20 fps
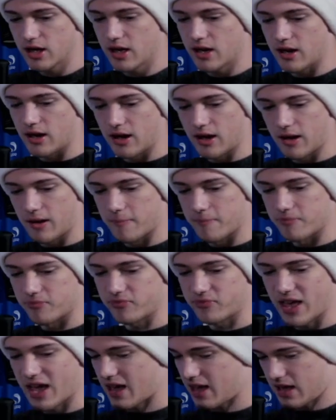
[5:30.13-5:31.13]
And
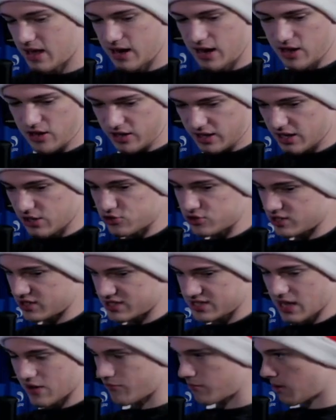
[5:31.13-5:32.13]
an interesting
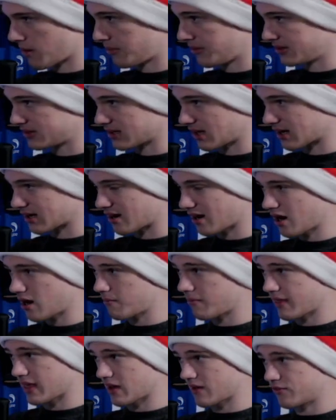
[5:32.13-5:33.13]
stat from PremierLeague.com,
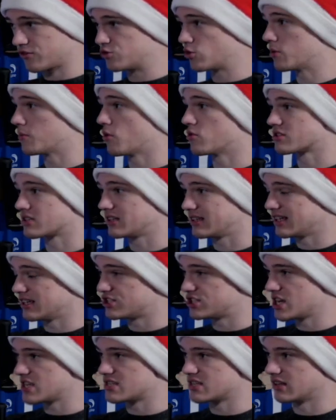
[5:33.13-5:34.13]
they have the joint most clean
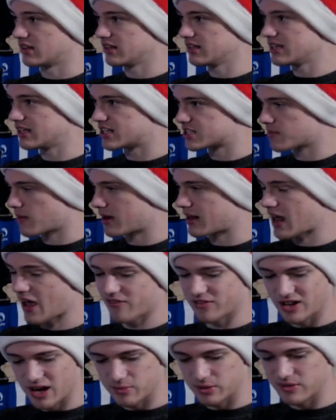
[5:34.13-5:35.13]
sheets in the league, despite having,
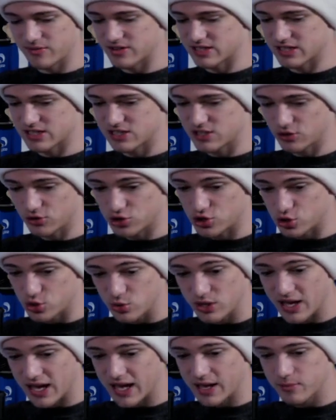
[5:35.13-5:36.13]
I believe, is it still 2
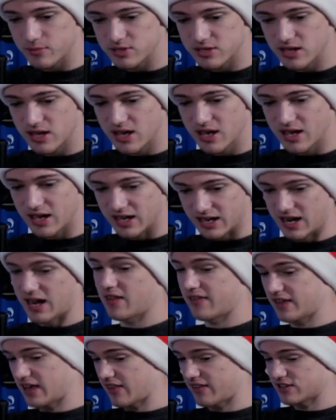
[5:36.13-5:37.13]
games in hand?
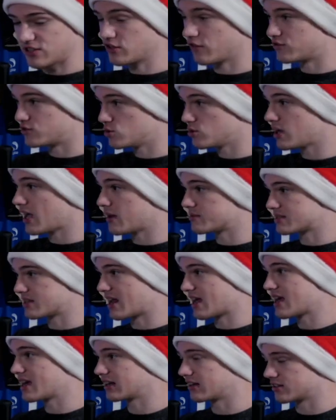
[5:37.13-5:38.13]
Yeah, they still have 2 games in
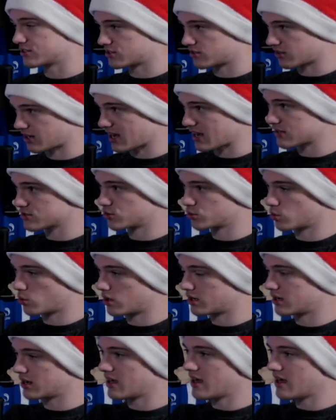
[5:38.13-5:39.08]
hand because they're canceled one,